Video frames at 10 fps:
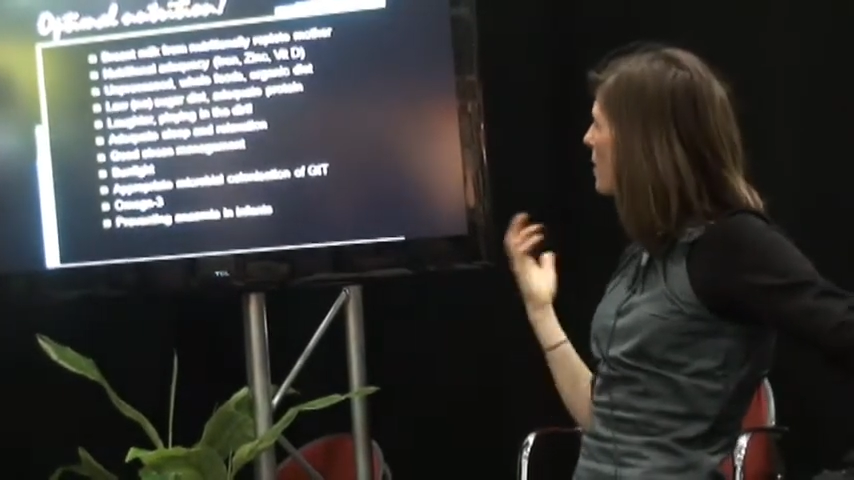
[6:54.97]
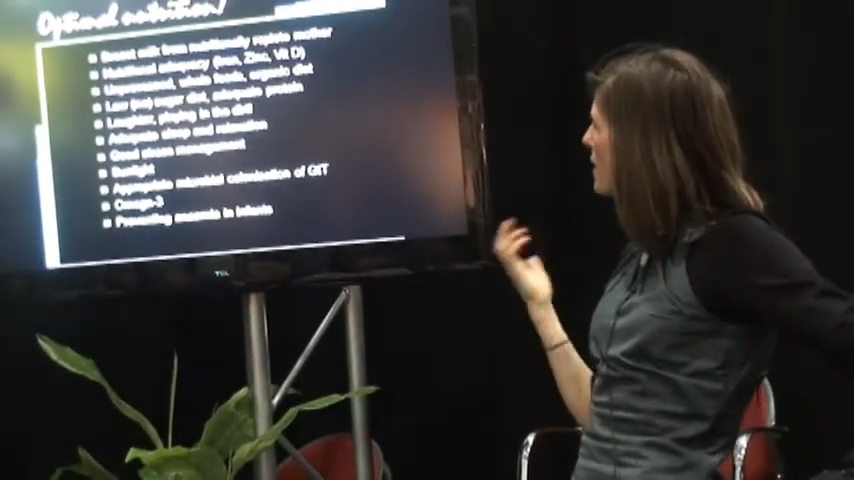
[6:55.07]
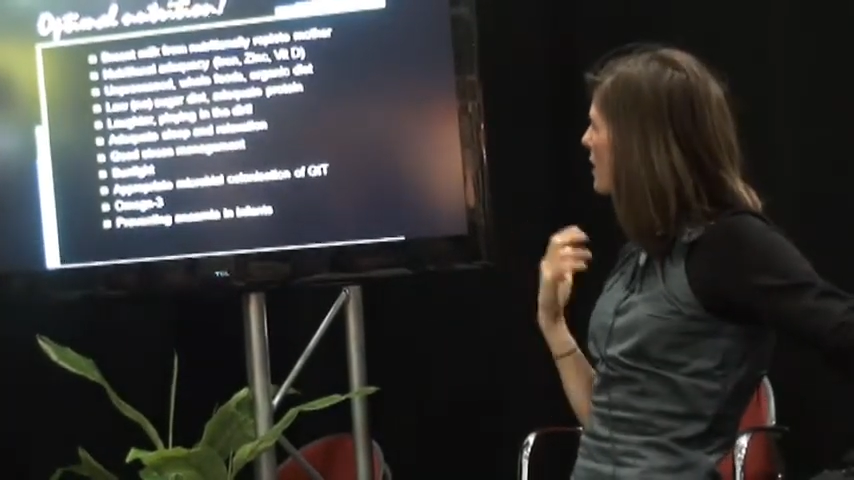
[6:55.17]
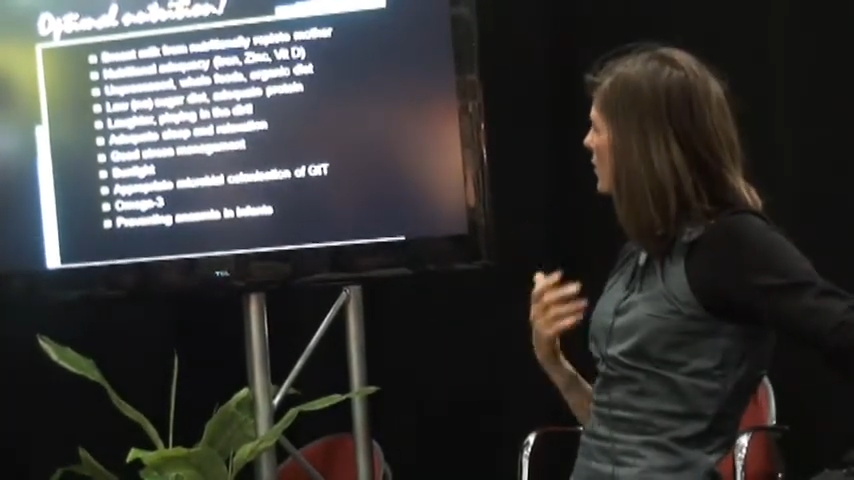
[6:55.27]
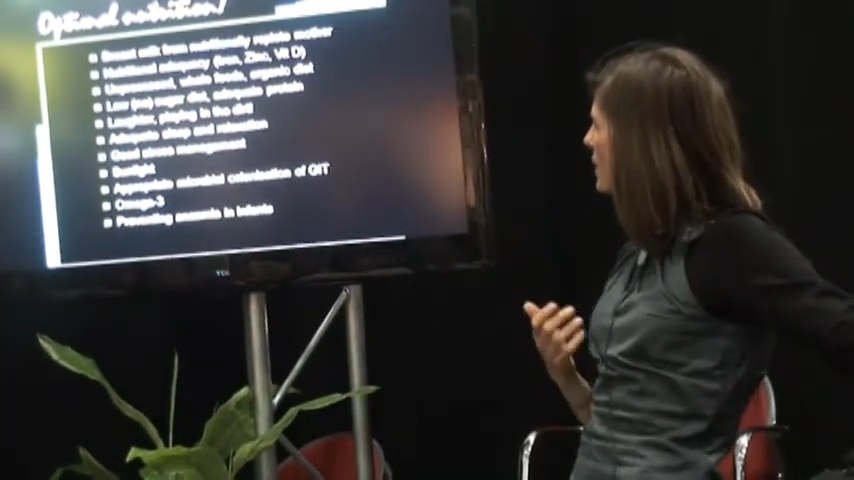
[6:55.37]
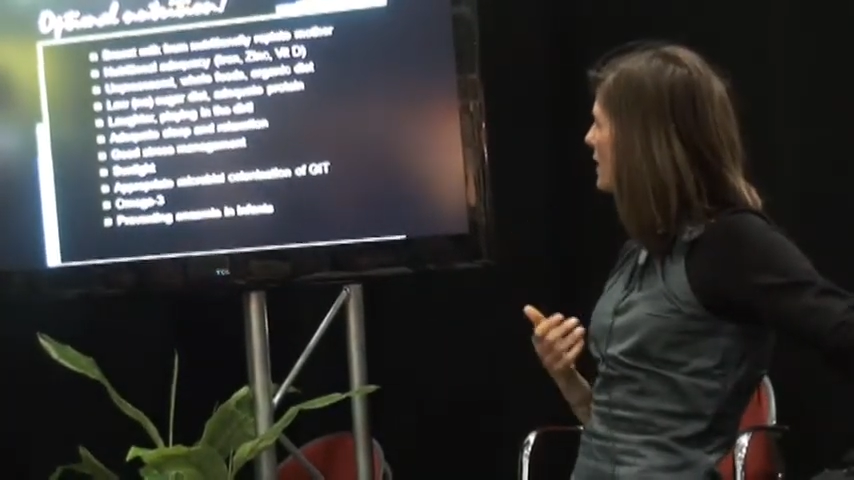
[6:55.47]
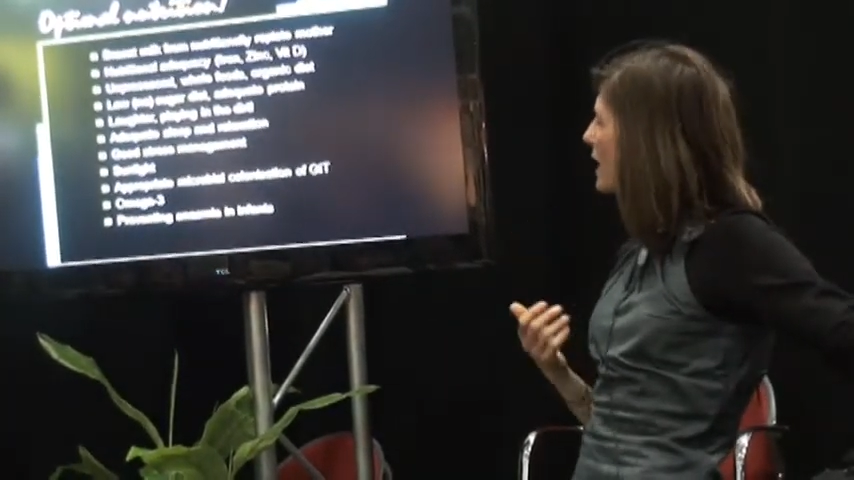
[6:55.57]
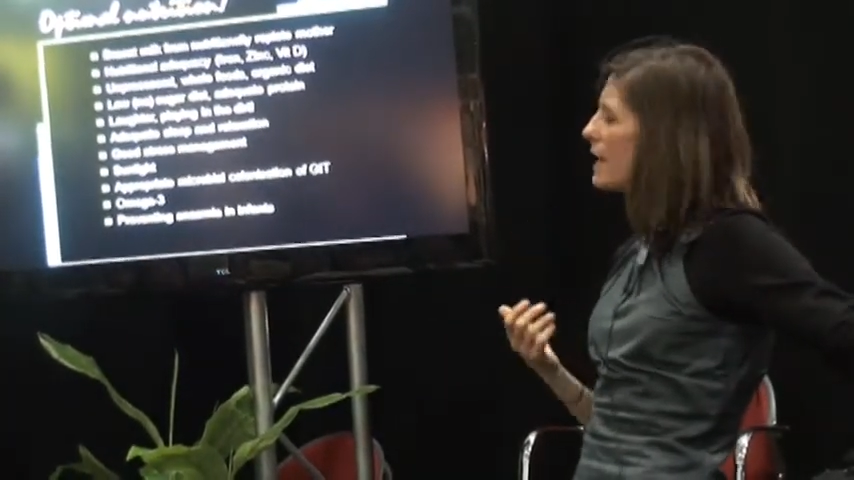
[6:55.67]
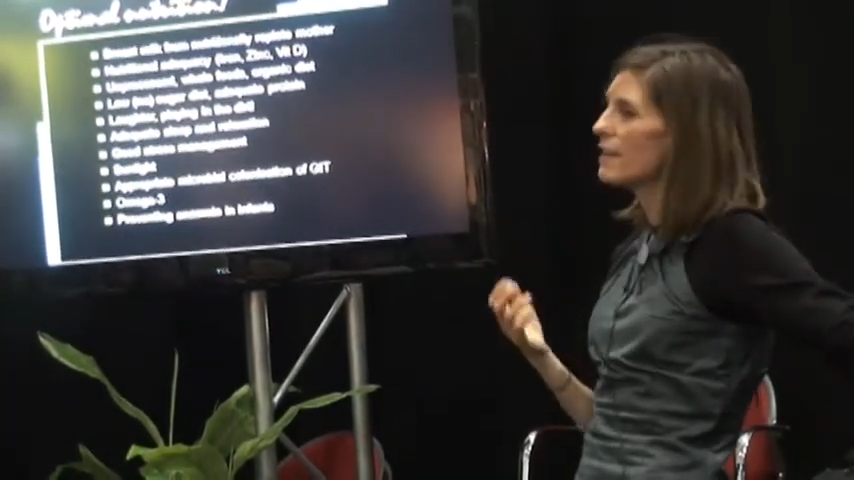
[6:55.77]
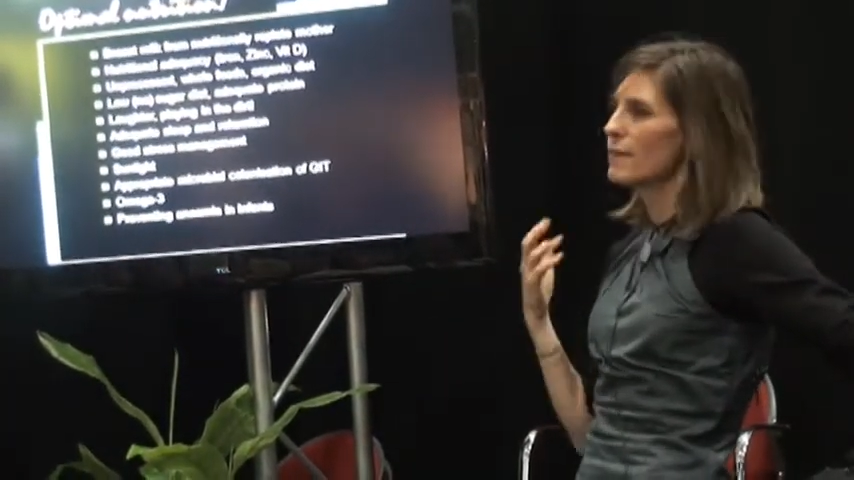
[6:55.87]
Omega-3s
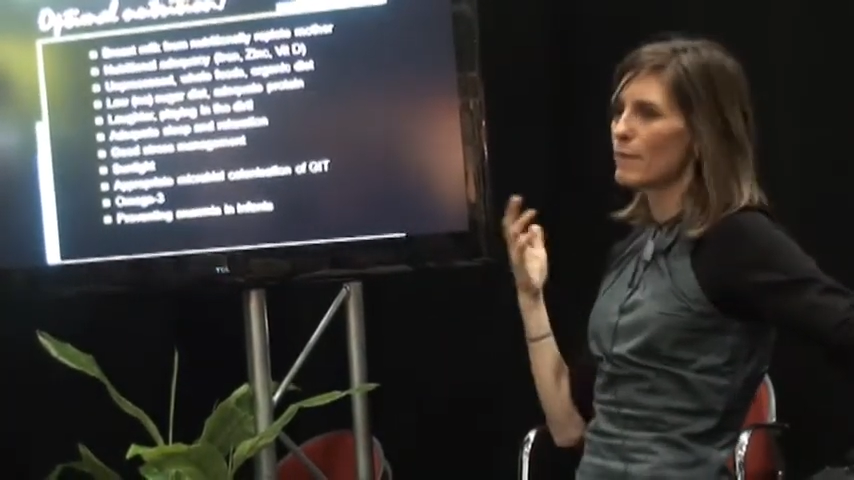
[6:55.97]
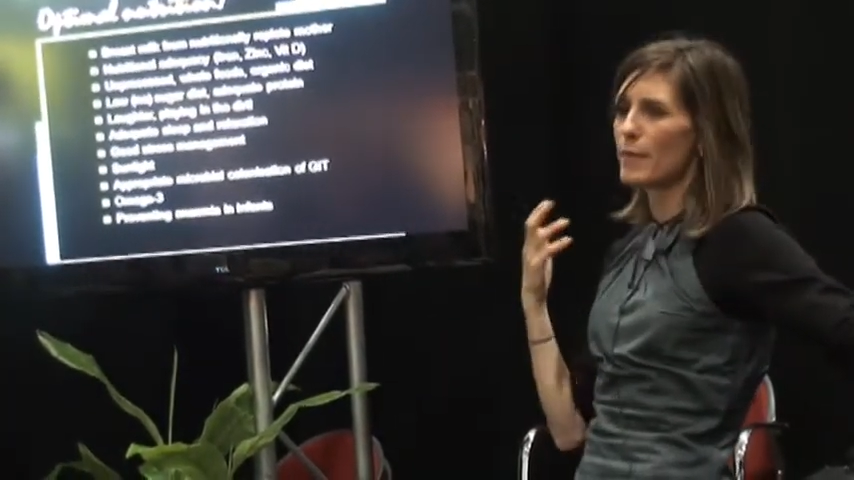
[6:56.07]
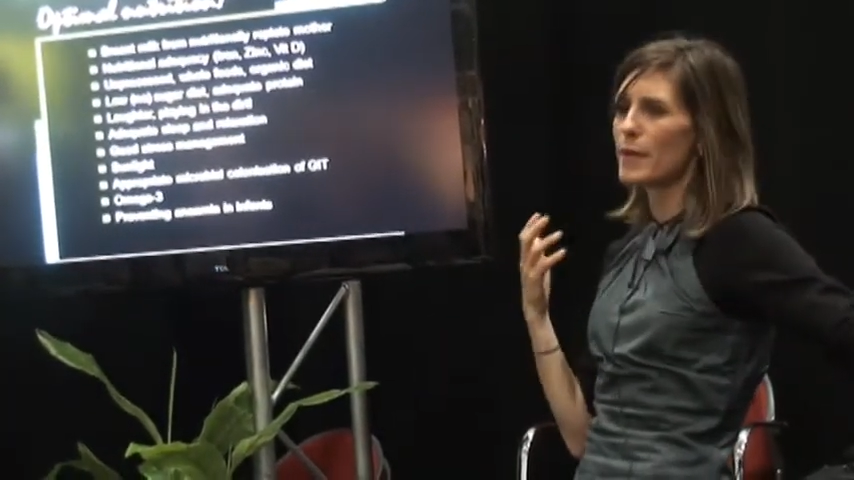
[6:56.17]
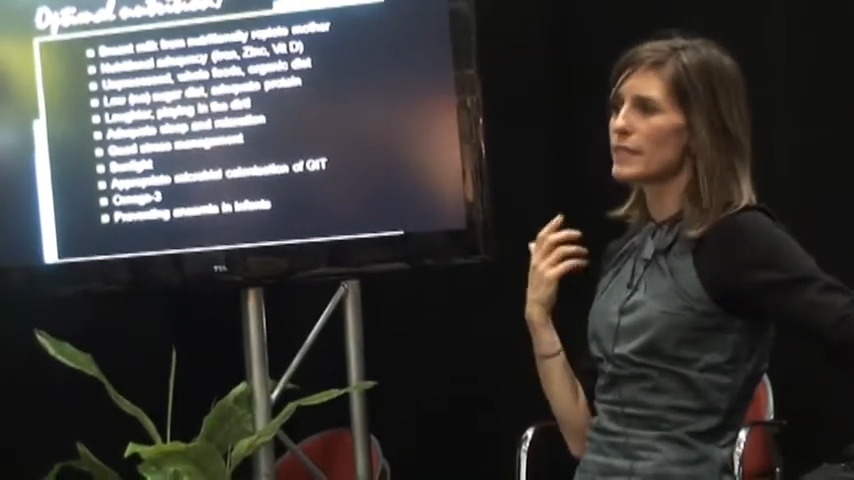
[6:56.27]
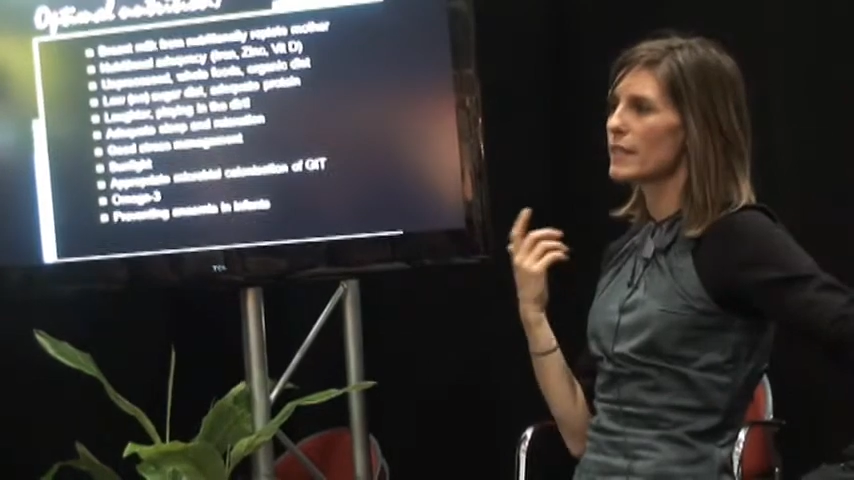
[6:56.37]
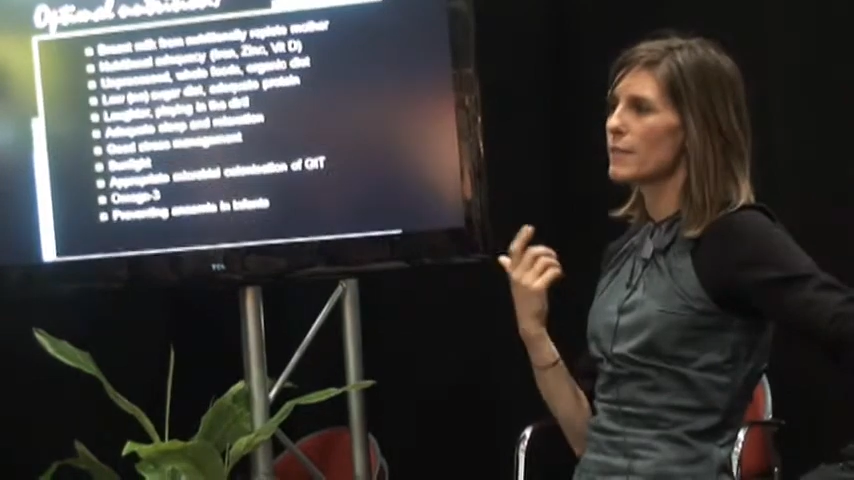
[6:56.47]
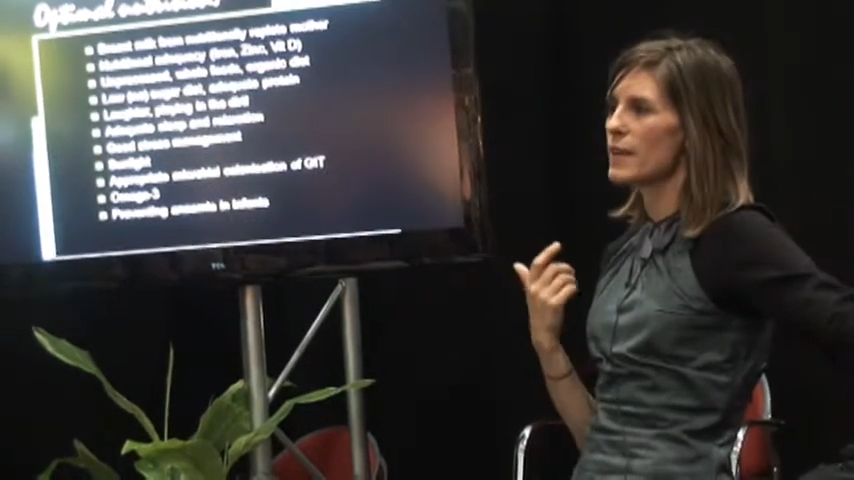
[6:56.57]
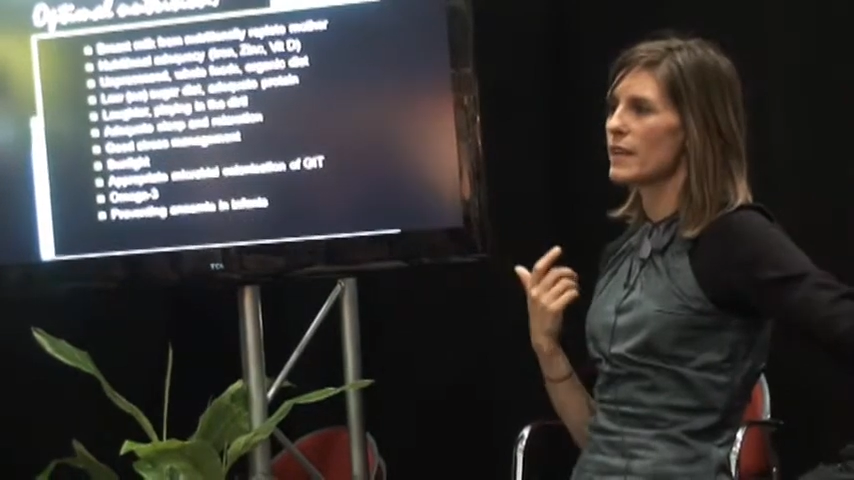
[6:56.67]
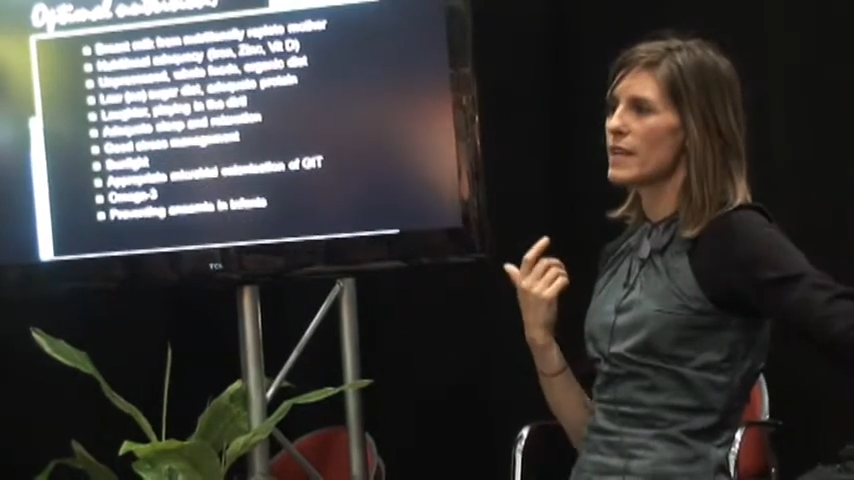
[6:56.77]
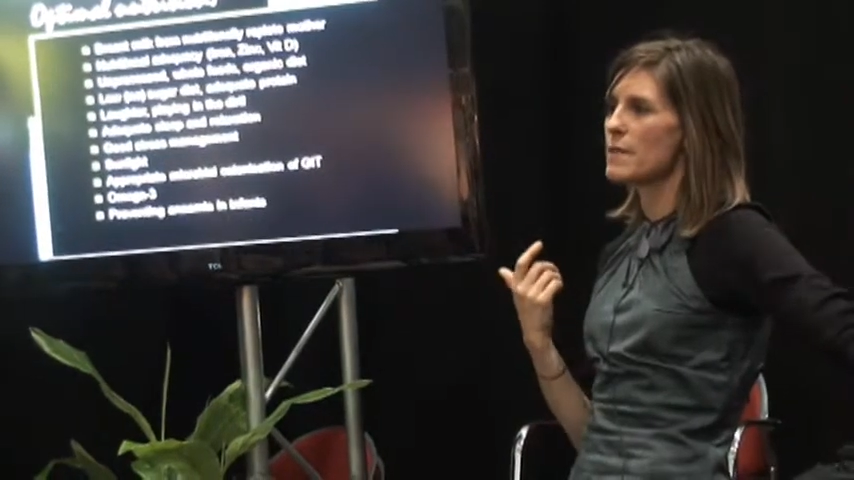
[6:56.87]
and preventing
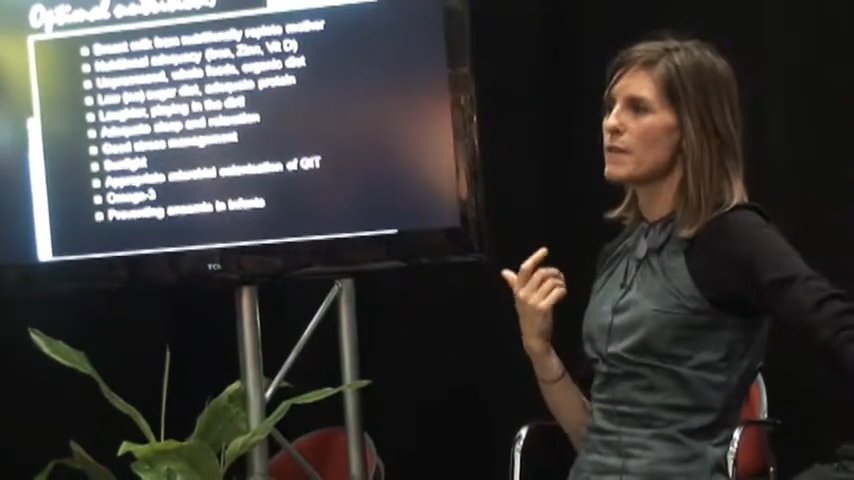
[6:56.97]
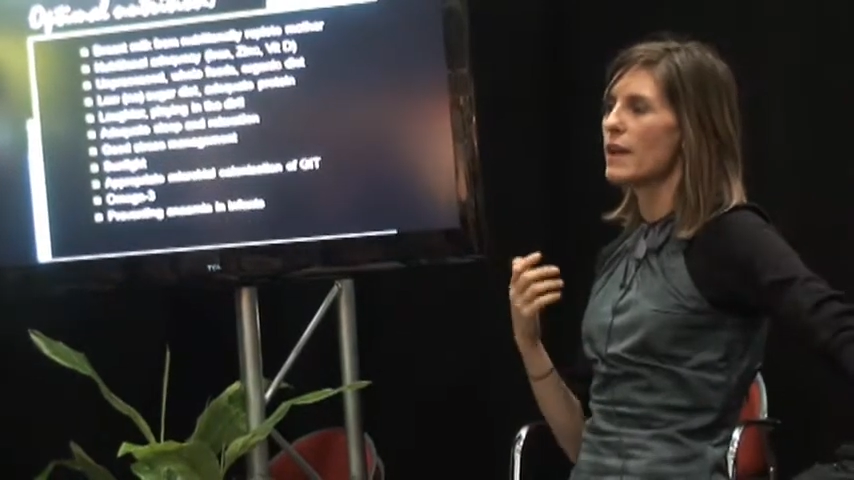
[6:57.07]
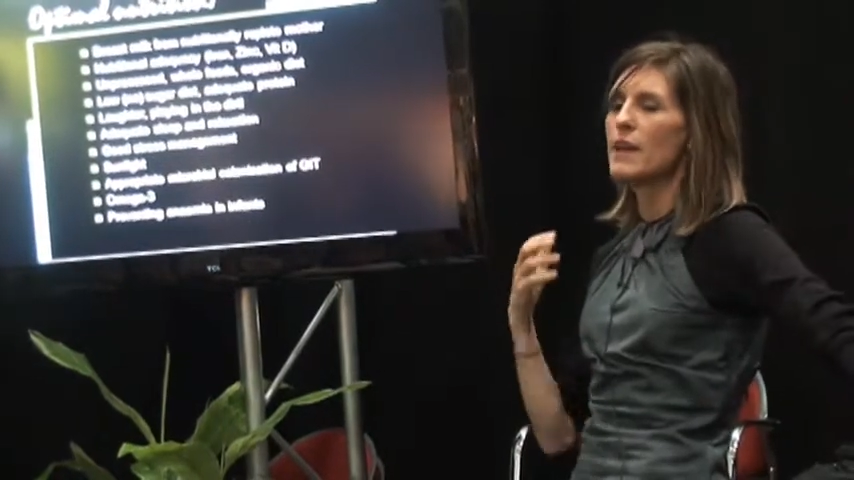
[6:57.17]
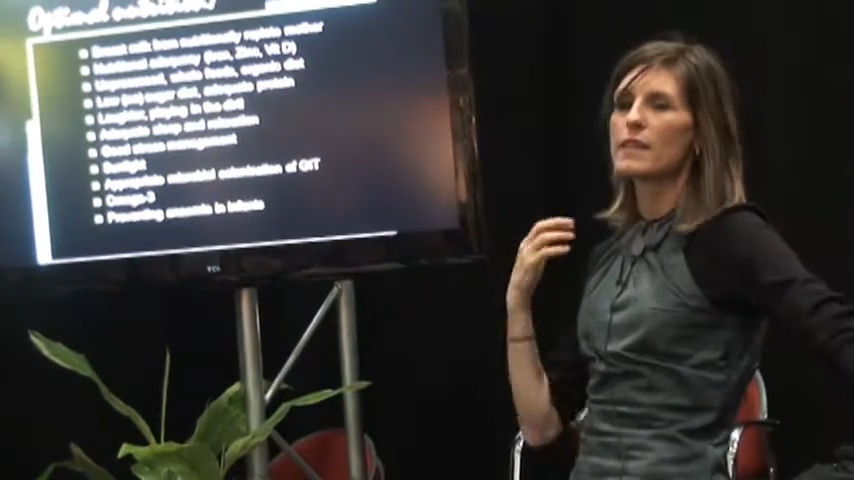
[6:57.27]
anemia.